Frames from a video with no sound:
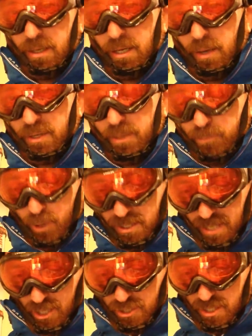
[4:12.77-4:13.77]
Now, I did put a
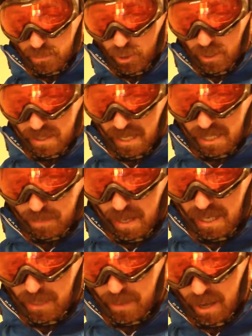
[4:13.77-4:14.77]
section in the booklet
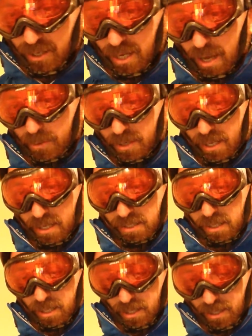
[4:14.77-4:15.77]
explaining about carbon dating.